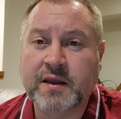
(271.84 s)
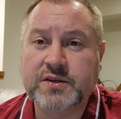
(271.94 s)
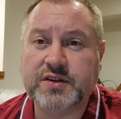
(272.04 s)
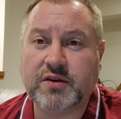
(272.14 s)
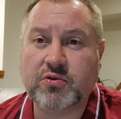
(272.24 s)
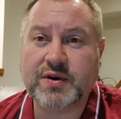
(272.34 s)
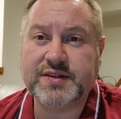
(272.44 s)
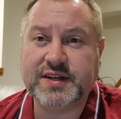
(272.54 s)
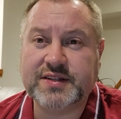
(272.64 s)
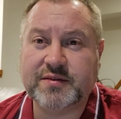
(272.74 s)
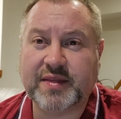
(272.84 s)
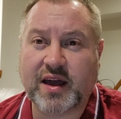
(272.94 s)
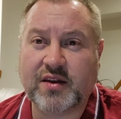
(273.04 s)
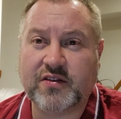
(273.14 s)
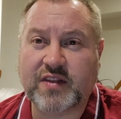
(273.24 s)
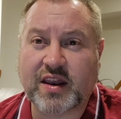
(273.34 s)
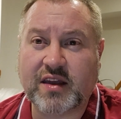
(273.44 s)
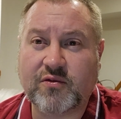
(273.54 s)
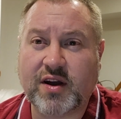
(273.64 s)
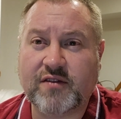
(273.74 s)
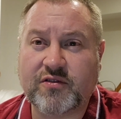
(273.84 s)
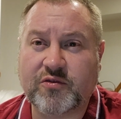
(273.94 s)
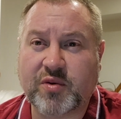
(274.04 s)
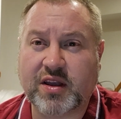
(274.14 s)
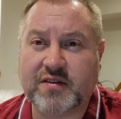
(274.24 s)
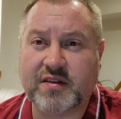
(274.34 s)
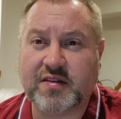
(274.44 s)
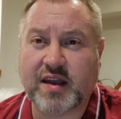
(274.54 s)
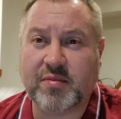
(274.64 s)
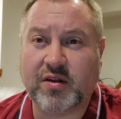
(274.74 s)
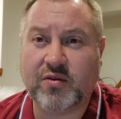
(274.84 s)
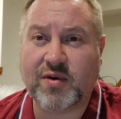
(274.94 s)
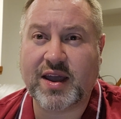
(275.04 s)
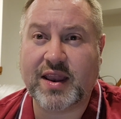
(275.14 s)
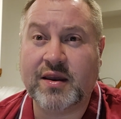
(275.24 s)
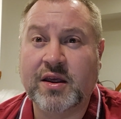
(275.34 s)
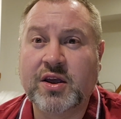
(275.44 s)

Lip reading: So there always needs to be that understanding of what everyone's bringing to the table on the way in.